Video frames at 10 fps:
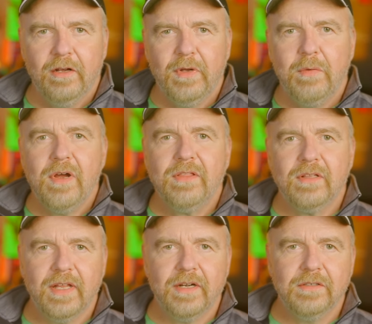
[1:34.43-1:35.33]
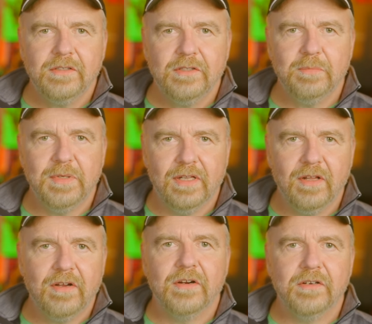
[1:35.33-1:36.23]
We want the letters to be
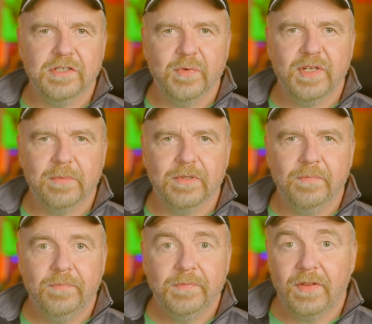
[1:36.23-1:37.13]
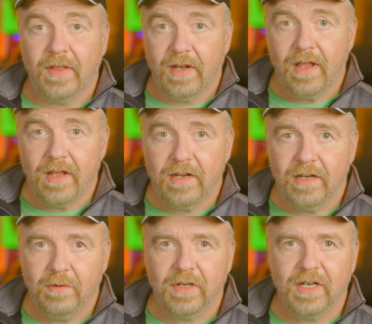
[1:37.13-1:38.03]
large and readable. To that
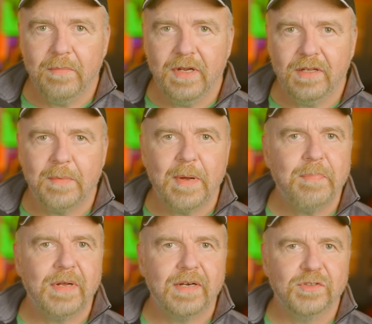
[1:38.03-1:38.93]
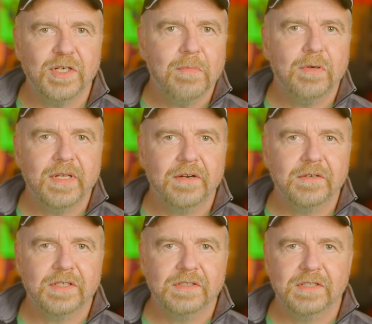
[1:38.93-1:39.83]
end, we're going to make them up out of jumbo
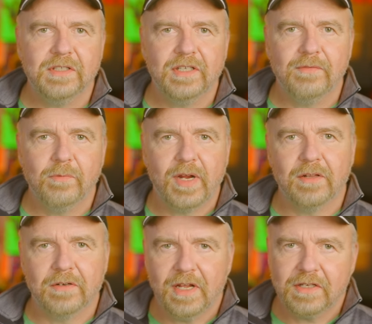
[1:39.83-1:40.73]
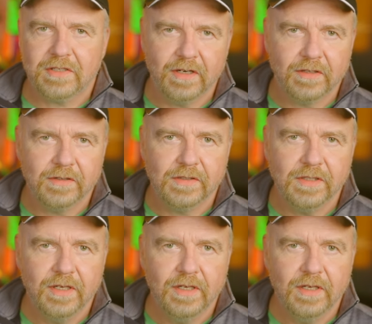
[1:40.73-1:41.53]
letters consisting of regular text characters.